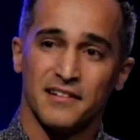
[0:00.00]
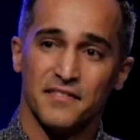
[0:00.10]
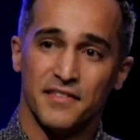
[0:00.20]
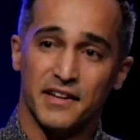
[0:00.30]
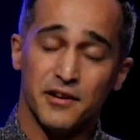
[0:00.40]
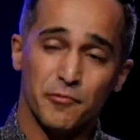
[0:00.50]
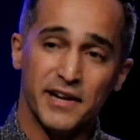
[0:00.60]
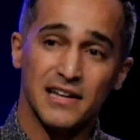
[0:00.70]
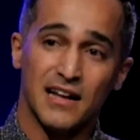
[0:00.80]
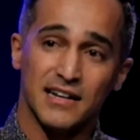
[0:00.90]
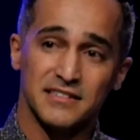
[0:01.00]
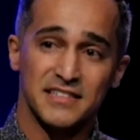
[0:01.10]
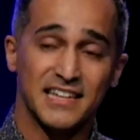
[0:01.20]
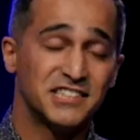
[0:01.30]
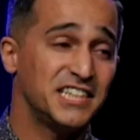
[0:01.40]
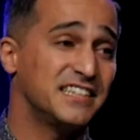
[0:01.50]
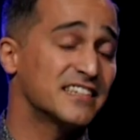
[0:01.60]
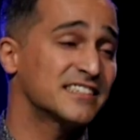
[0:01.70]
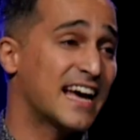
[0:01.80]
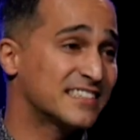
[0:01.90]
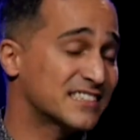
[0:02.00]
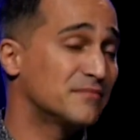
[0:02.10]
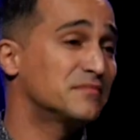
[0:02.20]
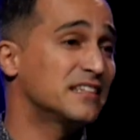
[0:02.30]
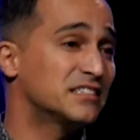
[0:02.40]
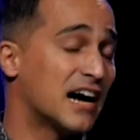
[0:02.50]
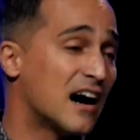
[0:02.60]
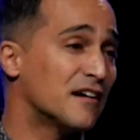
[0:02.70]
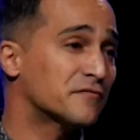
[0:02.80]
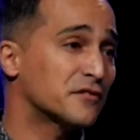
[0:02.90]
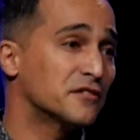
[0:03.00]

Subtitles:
that he realizes that Jesus had something to offer